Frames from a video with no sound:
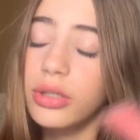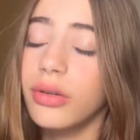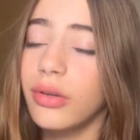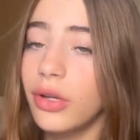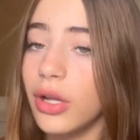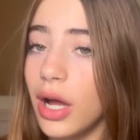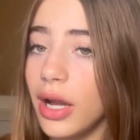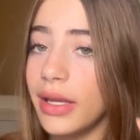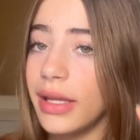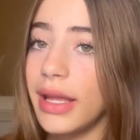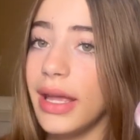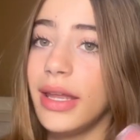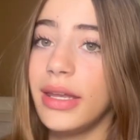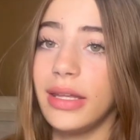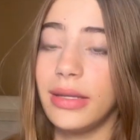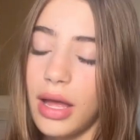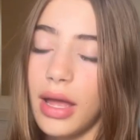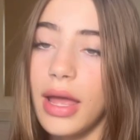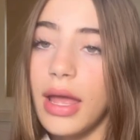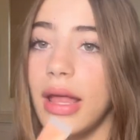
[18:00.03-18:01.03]
Cotton
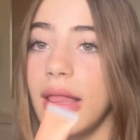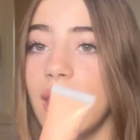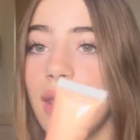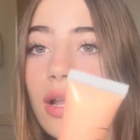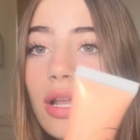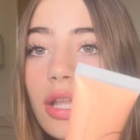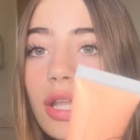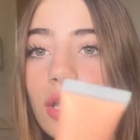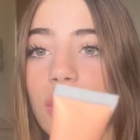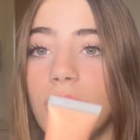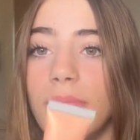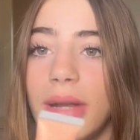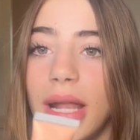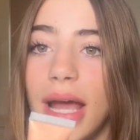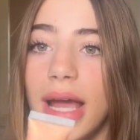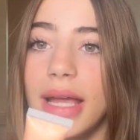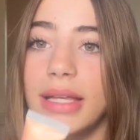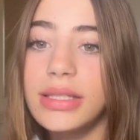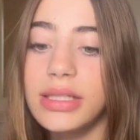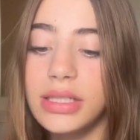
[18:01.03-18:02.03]
candy. A little
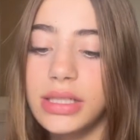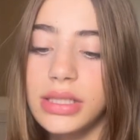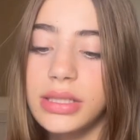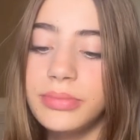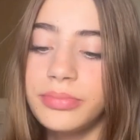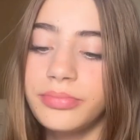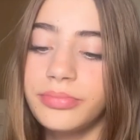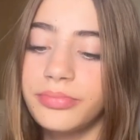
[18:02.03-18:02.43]
luminizer.